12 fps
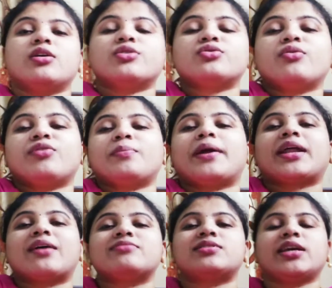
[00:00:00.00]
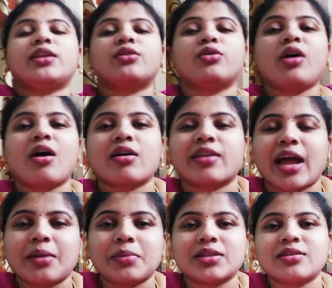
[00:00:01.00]
So we might have seen, no, our
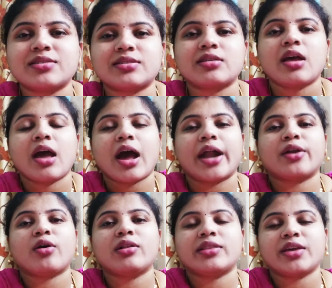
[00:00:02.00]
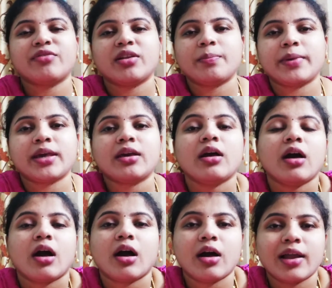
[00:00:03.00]
grandmothers and all, they will be
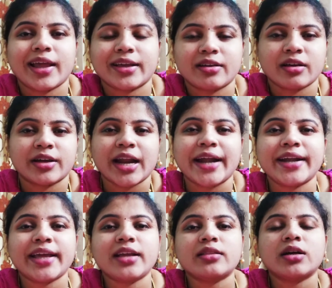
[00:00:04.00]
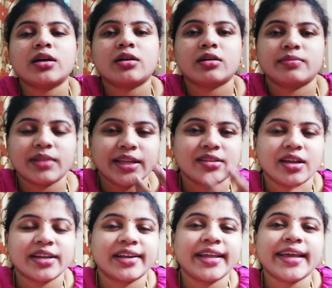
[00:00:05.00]
like grinding the like
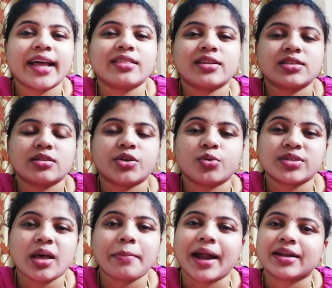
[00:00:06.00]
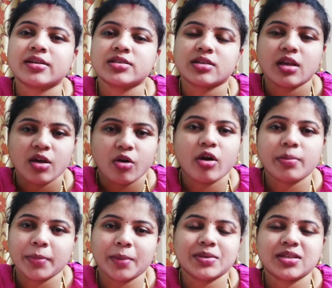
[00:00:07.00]
idli and this dosa batters, or
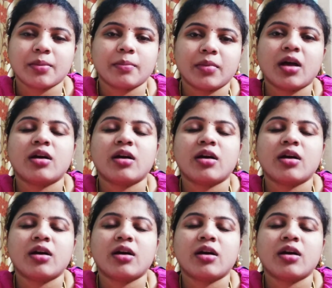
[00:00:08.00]
maybe some